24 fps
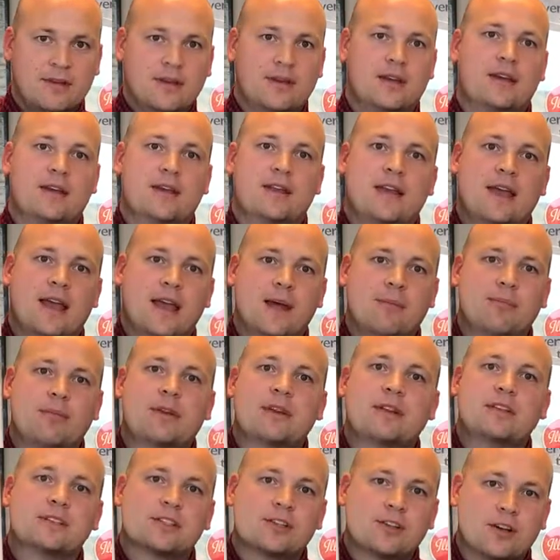It happened
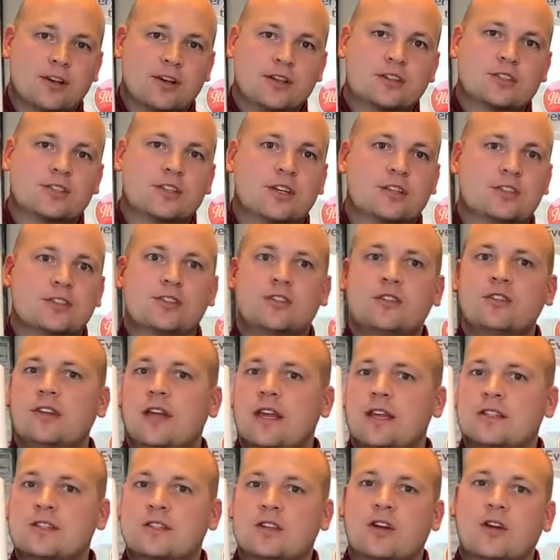and started just 2
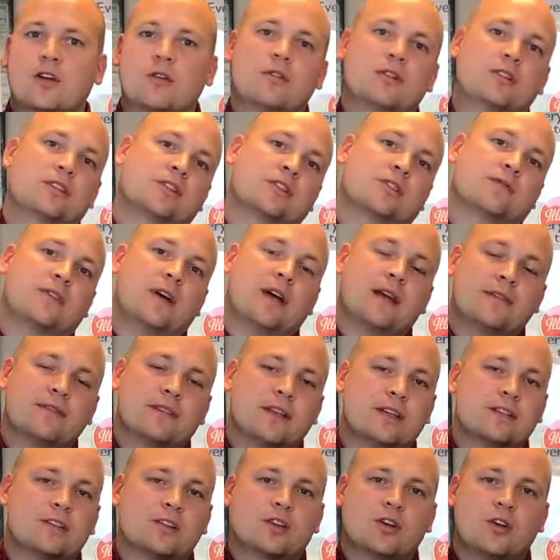days ago or just 5
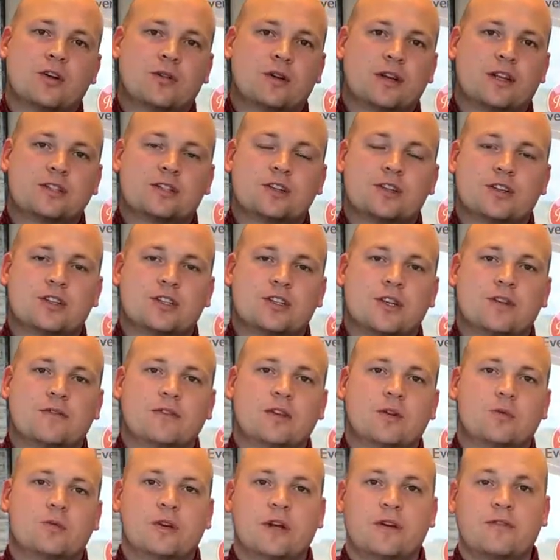days ago when I started
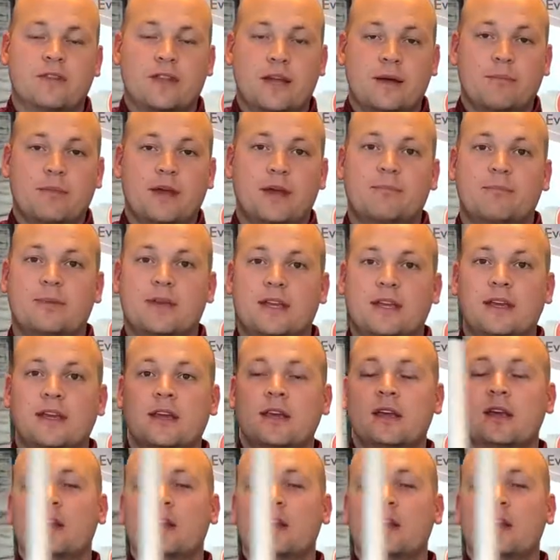shoveling, whenever that might be.